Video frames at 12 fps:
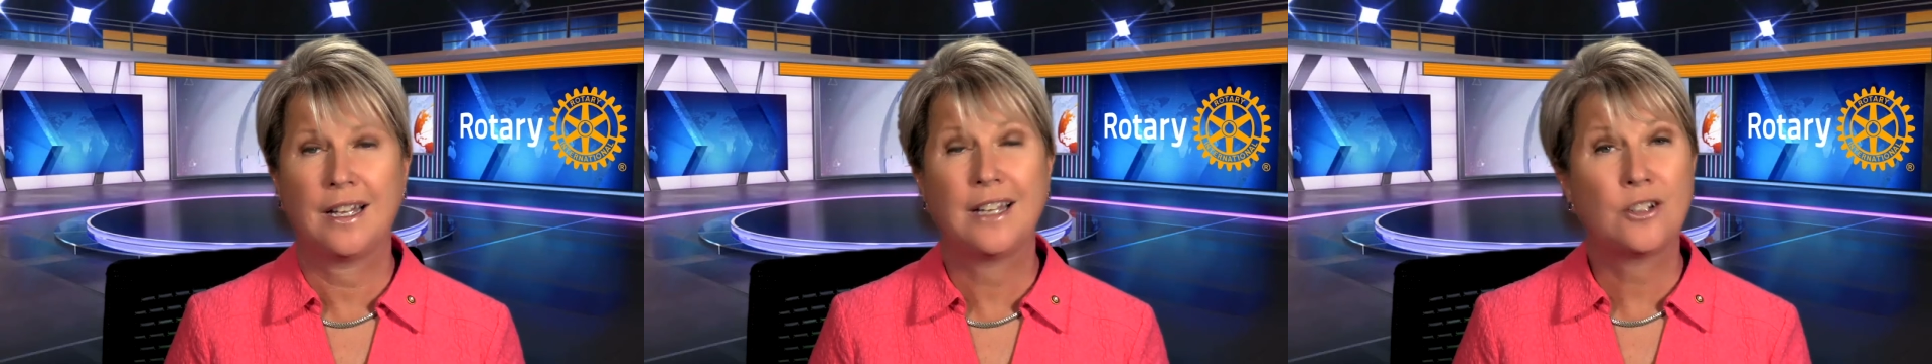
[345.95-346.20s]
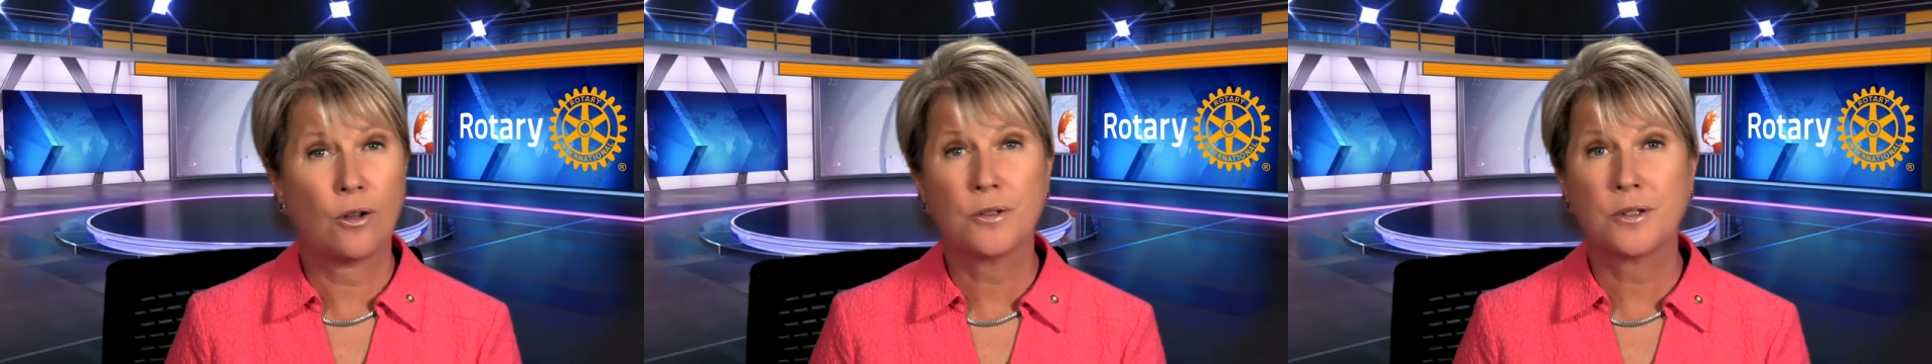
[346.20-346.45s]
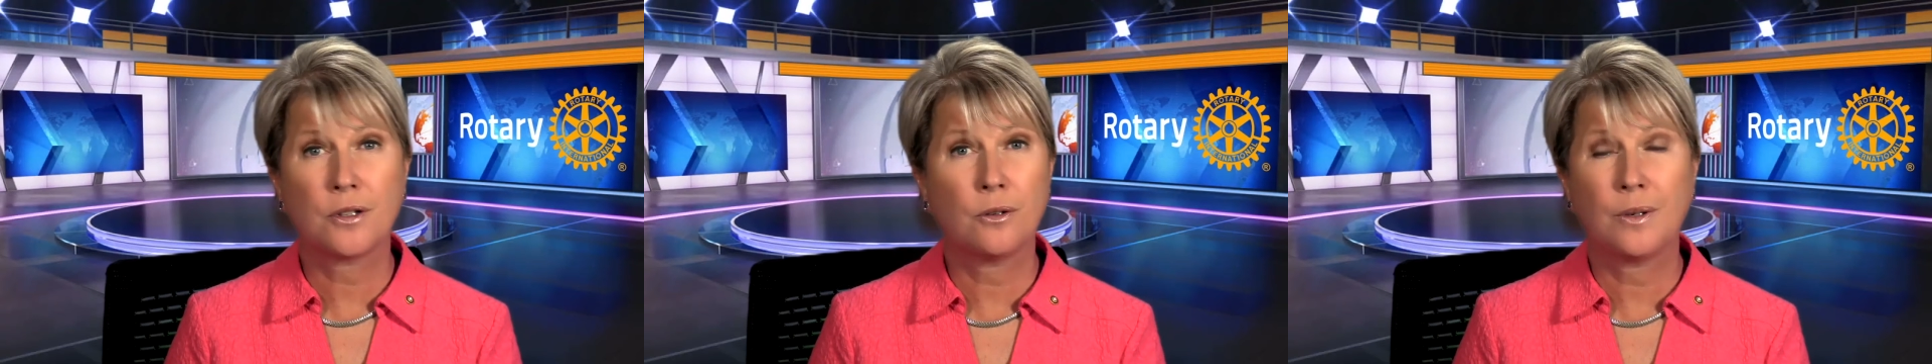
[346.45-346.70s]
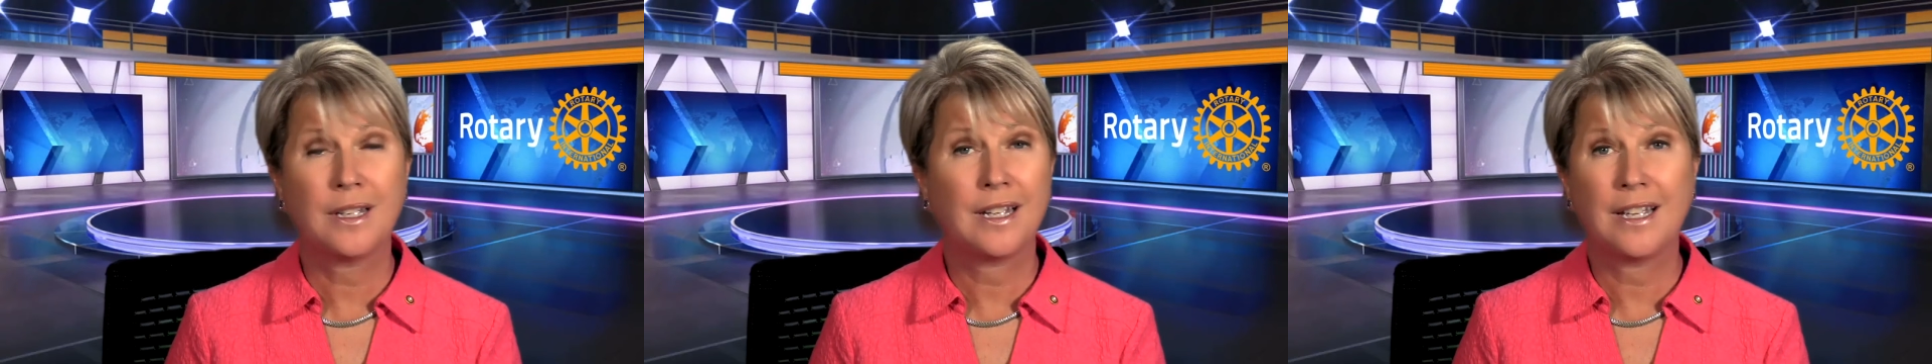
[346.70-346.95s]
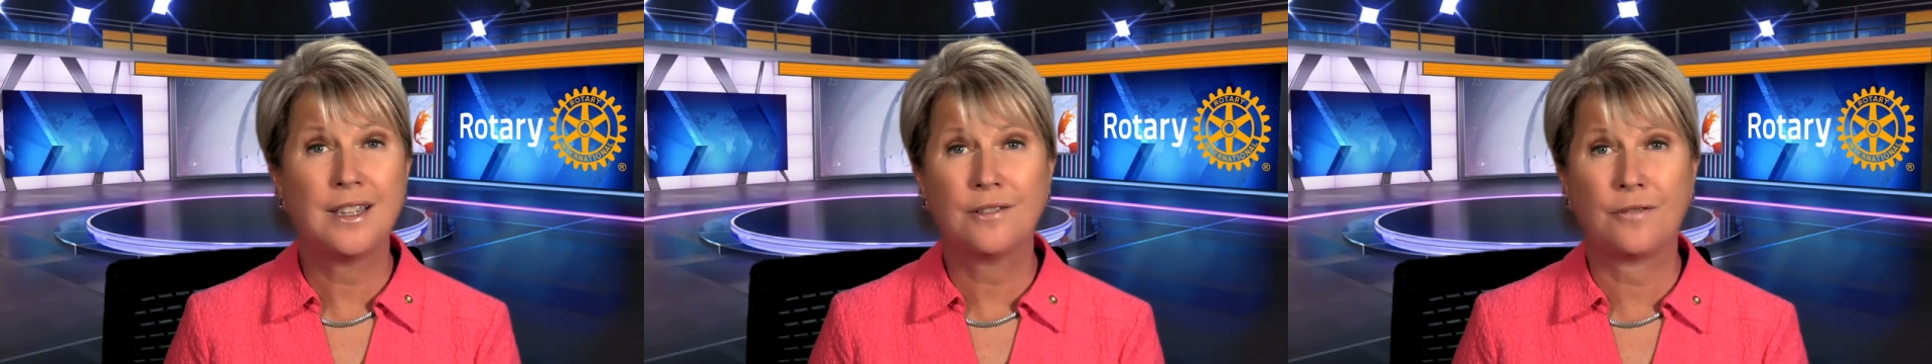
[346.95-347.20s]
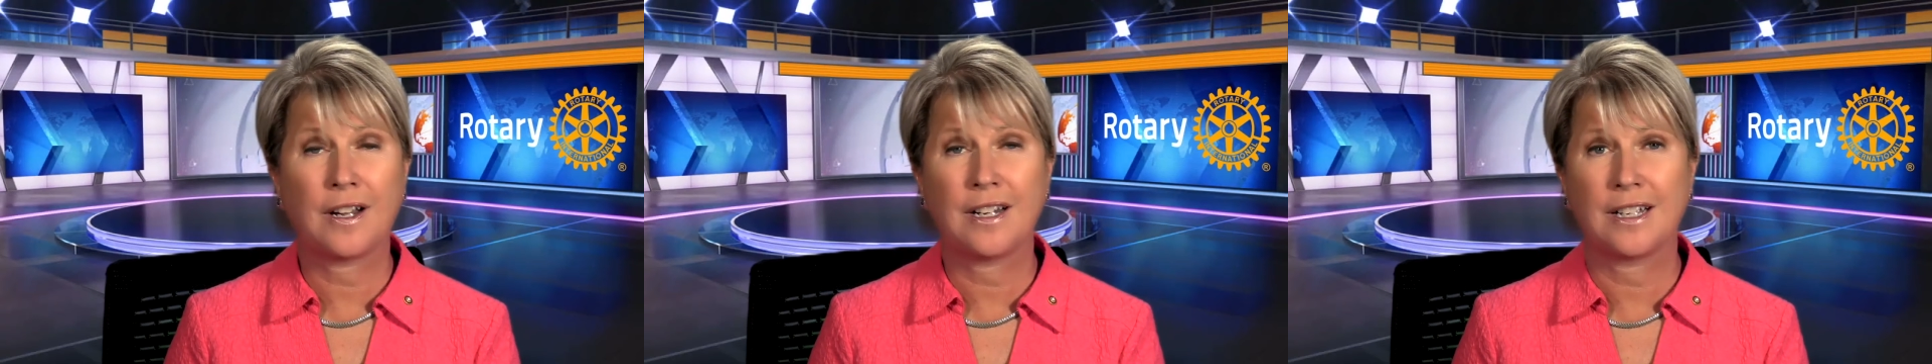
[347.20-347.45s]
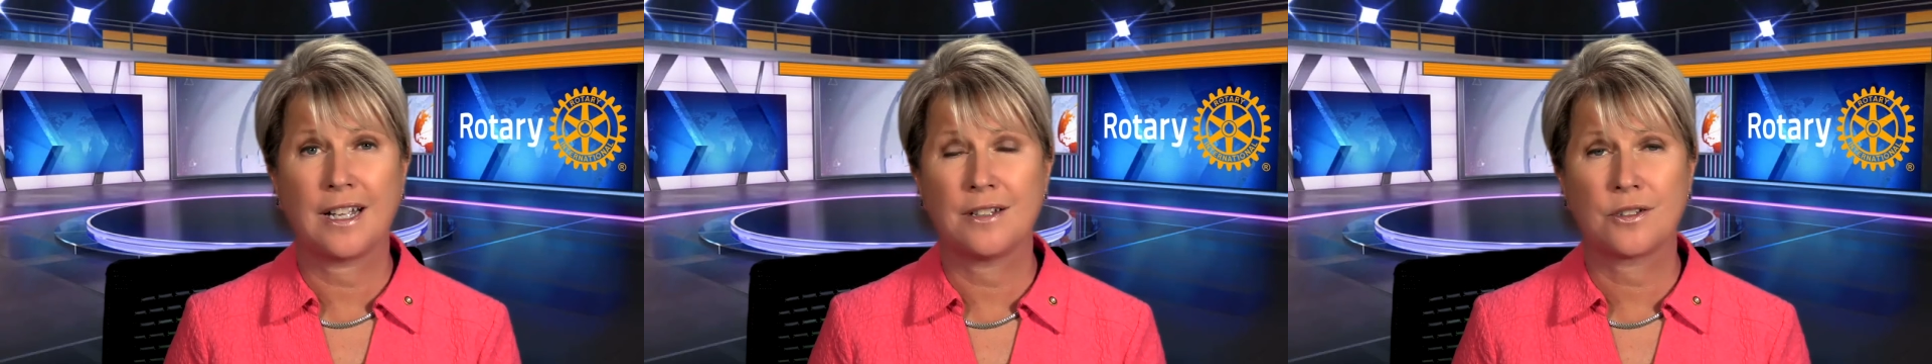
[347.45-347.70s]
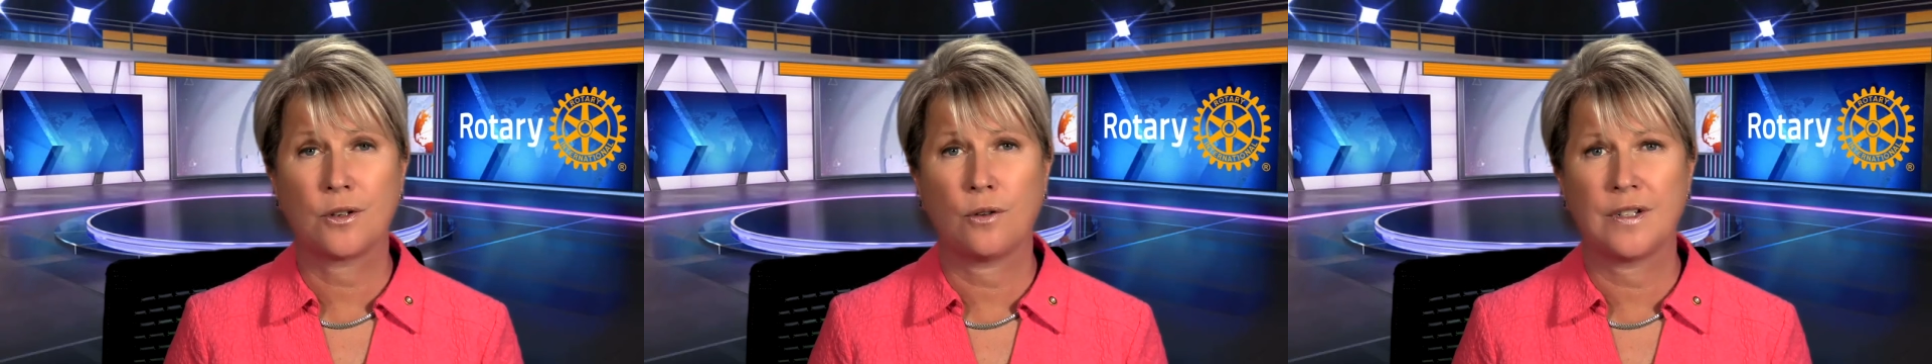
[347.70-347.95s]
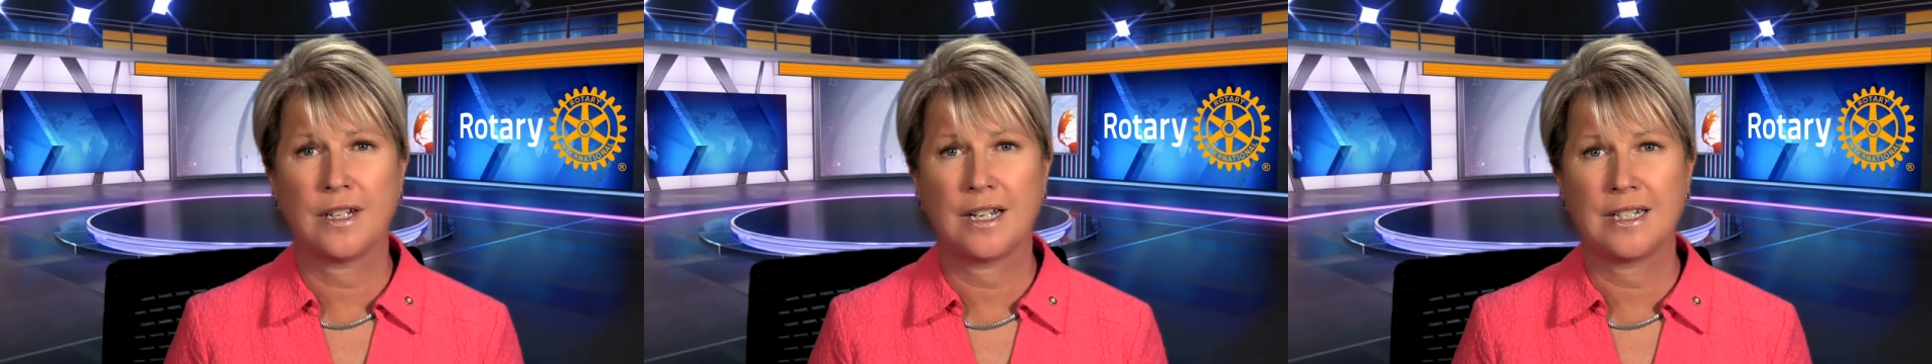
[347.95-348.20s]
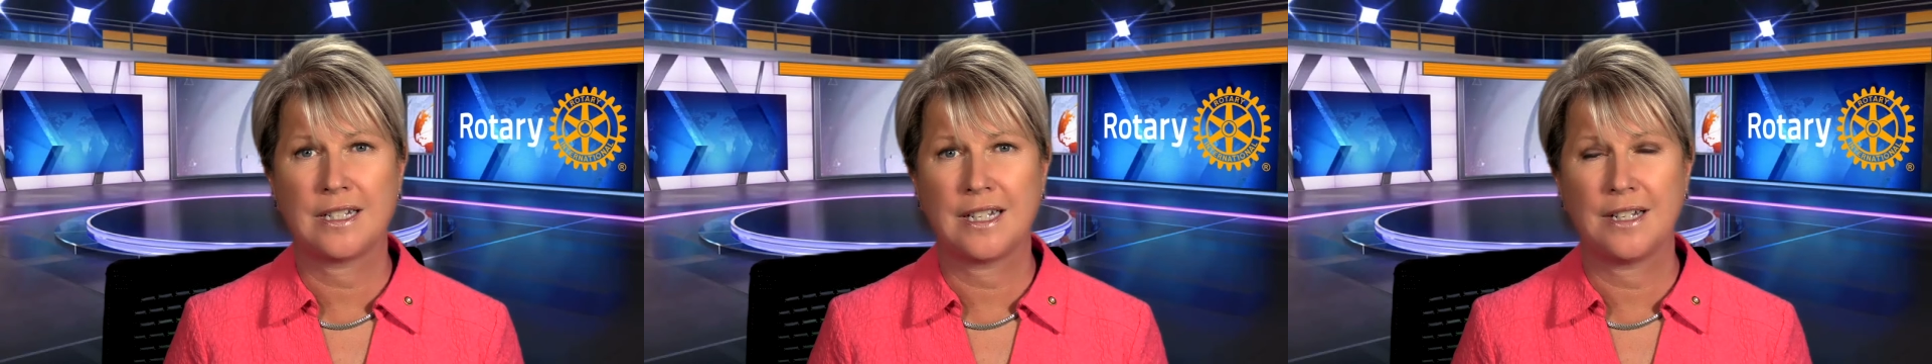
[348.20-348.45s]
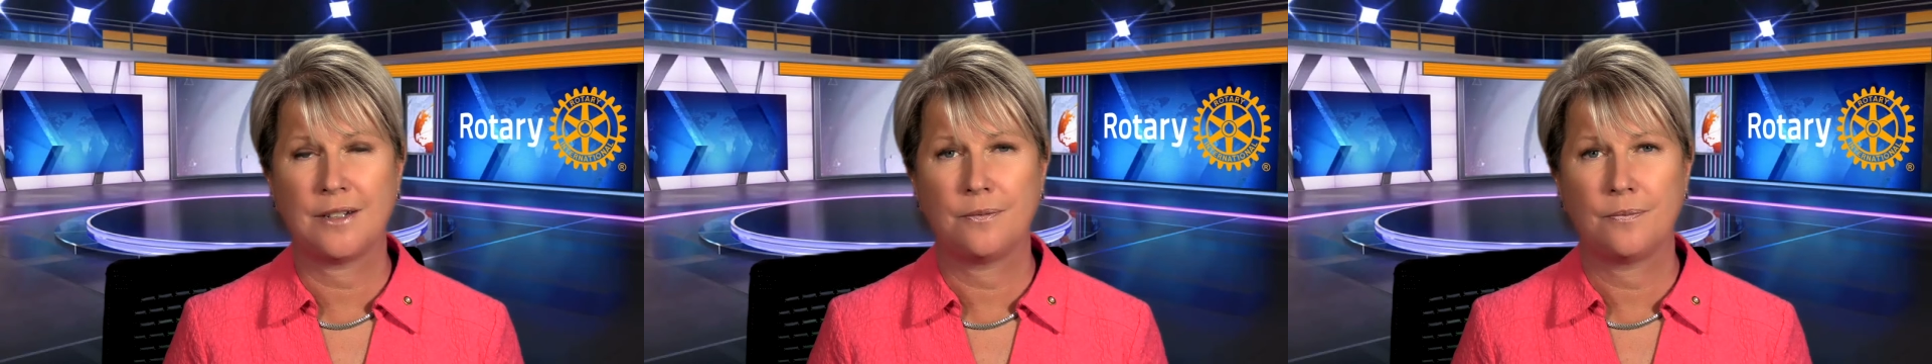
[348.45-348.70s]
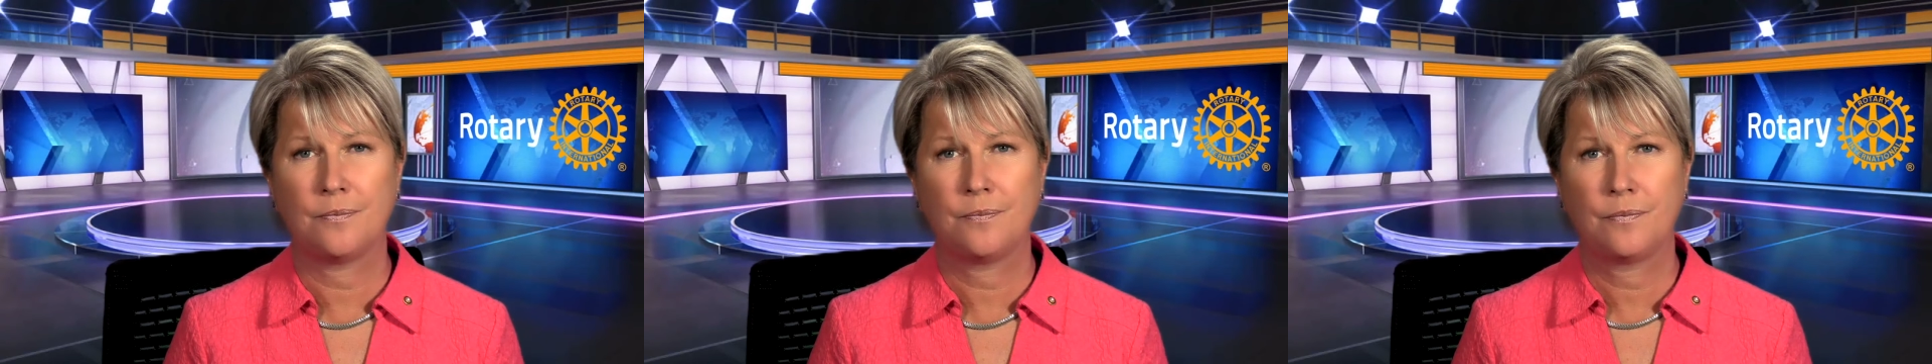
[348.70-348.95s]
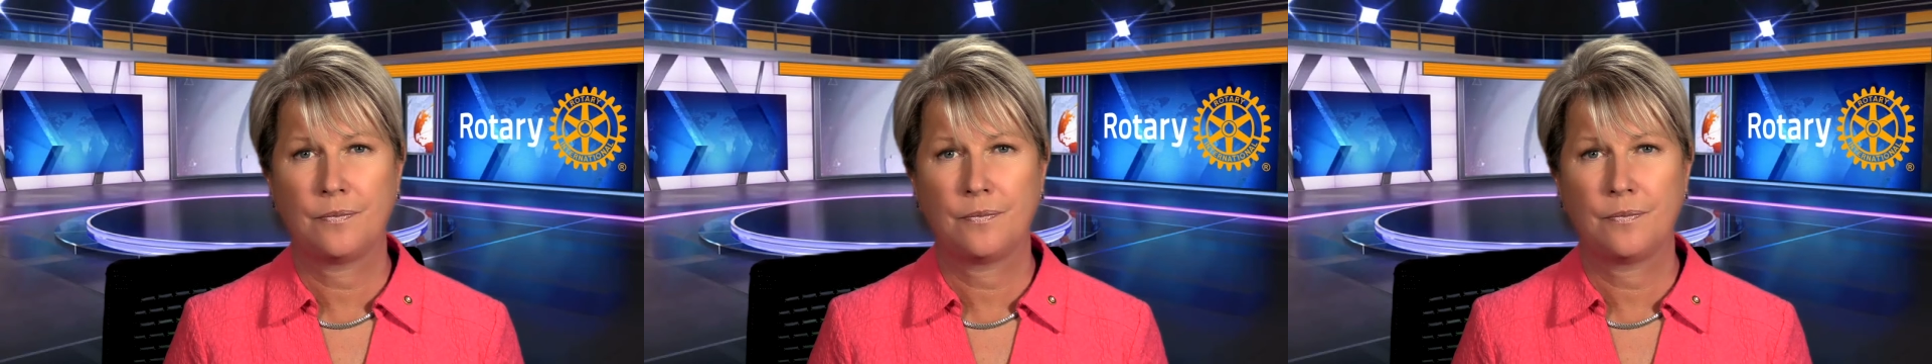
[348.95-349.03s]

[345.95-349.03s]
and also in the fight against COVID-19.